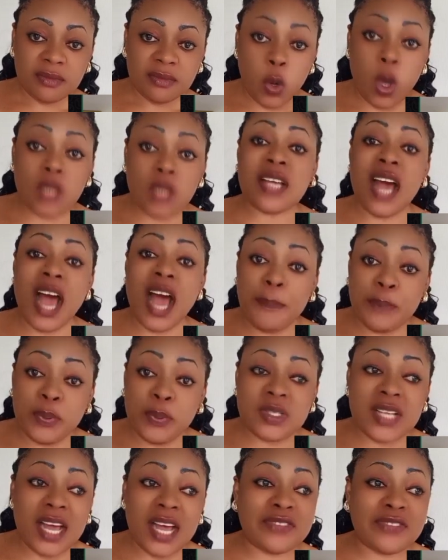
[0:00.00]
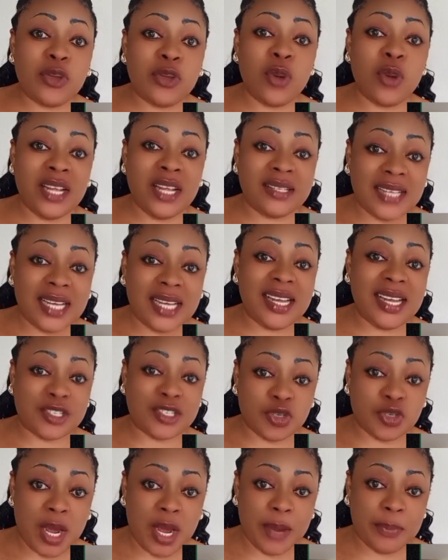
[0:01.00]
What happens after you enter their
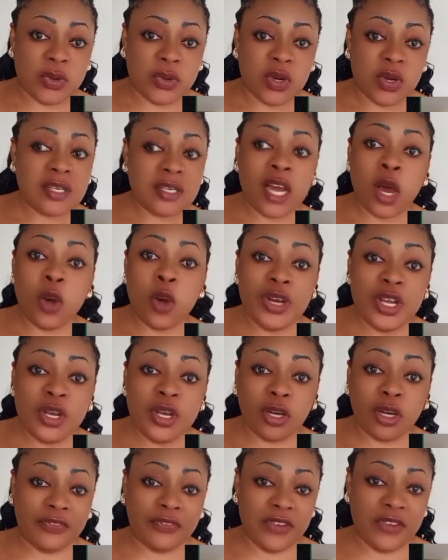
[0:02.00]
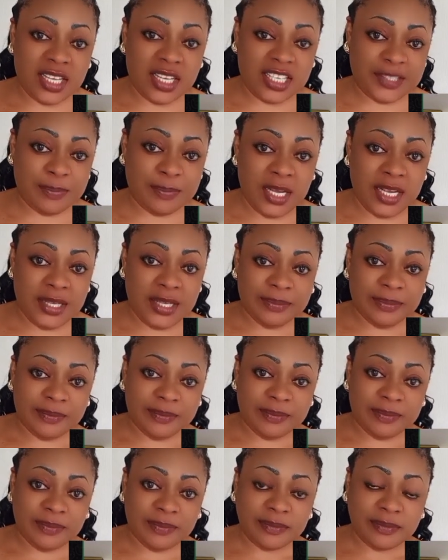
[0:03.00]
trap? Now only God will explain.
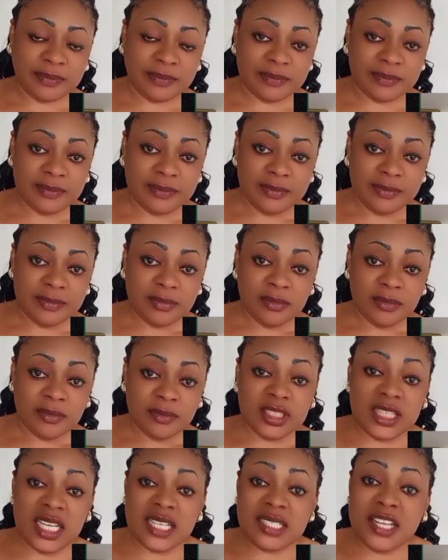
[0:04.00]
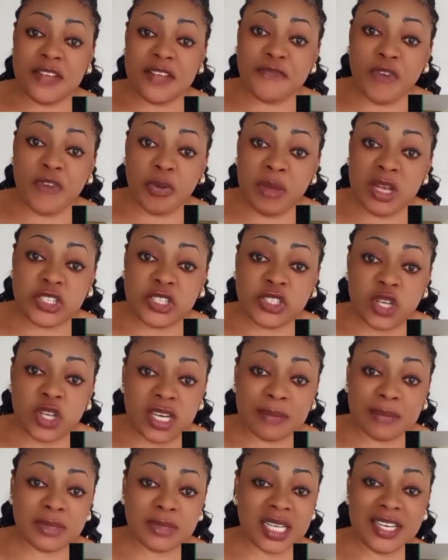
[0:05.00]
This information
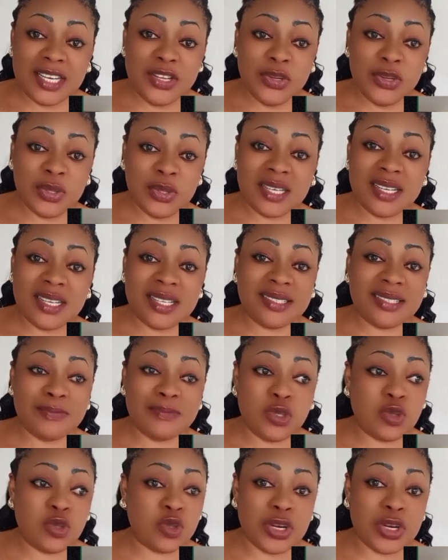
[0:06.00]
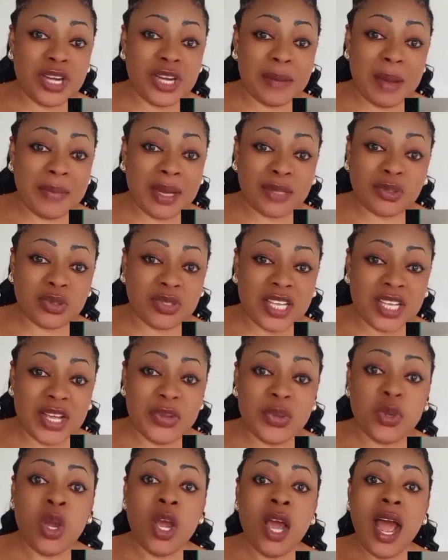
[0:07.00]
I'm telling you now, this story I'm about to tell
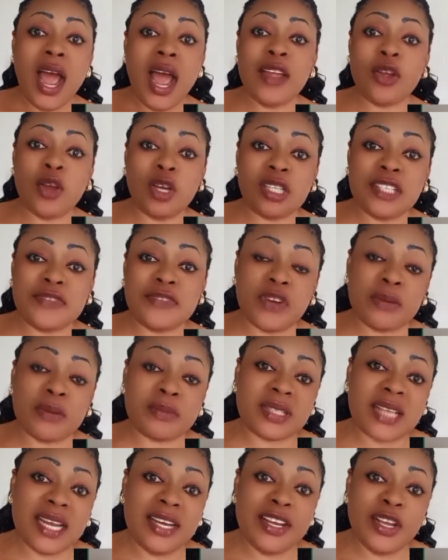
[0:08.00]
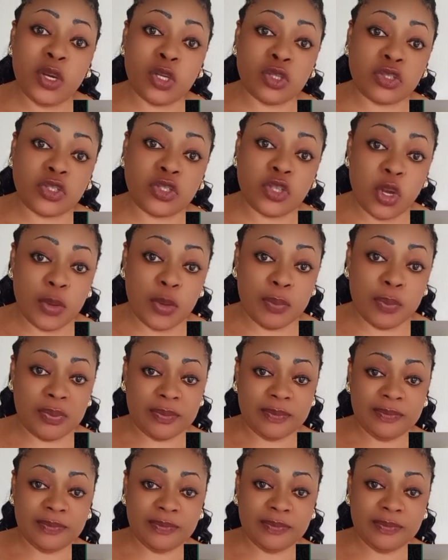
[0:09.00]
you, I got it from Stanley on Top.